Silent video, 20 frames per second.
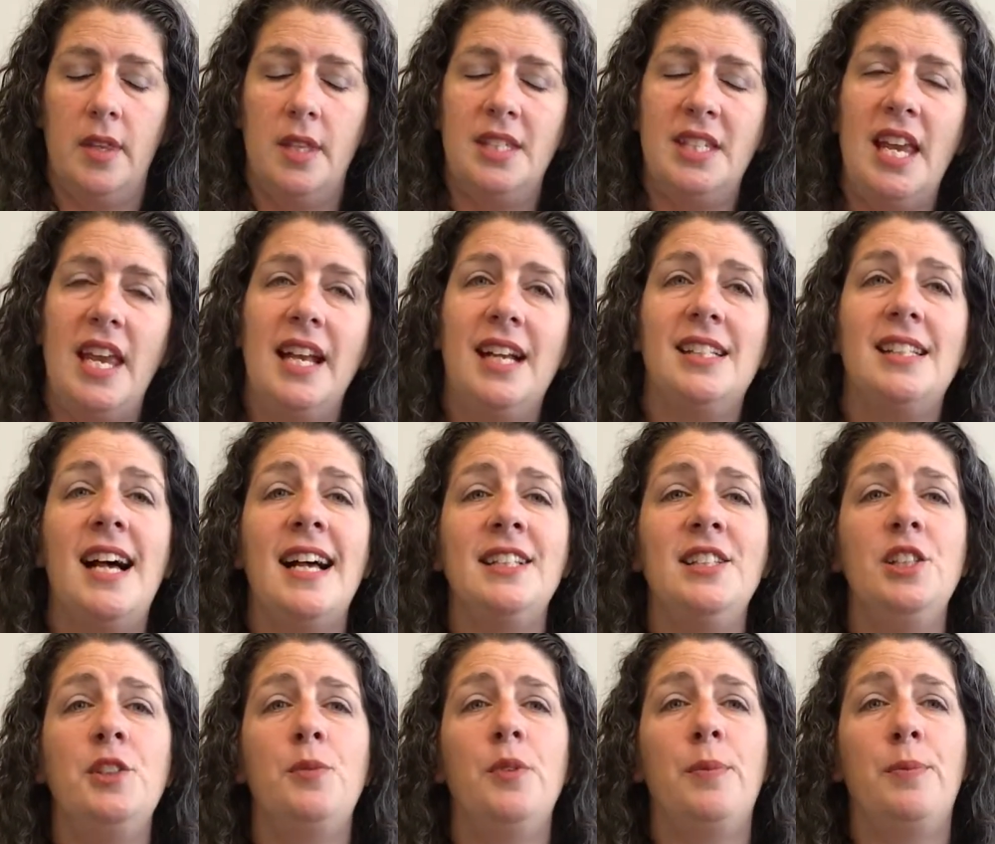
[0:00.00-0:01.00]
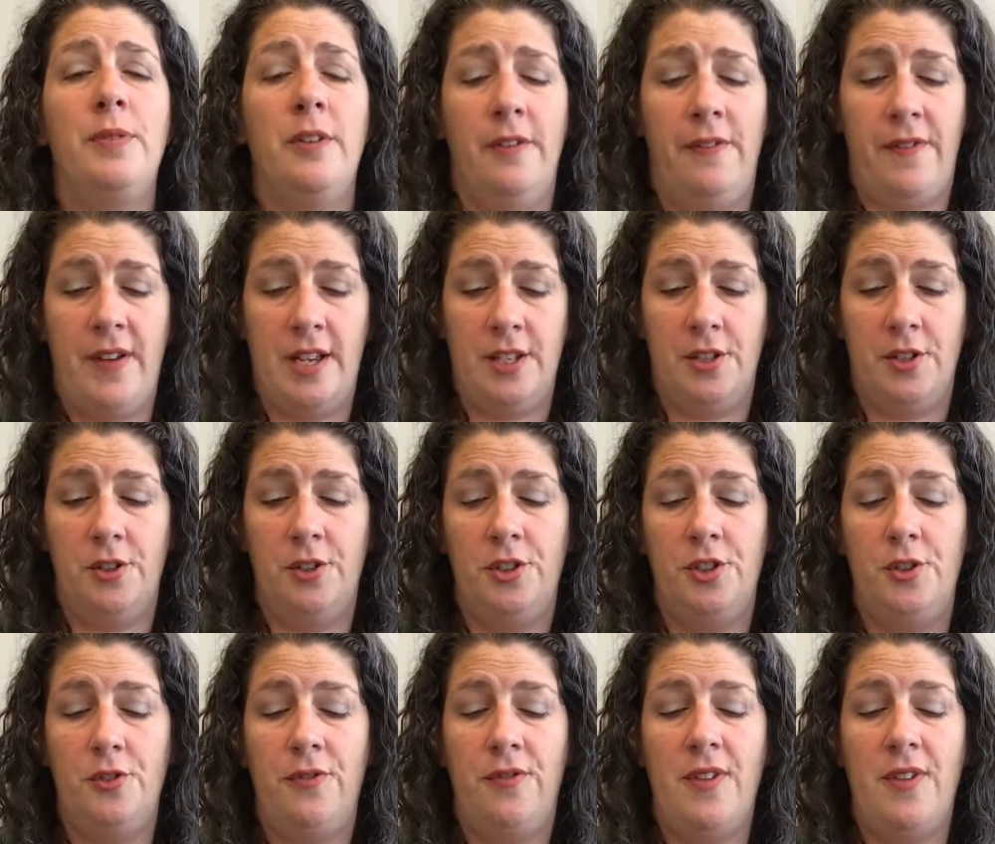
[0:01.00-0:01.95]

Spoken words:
Take classes with professors you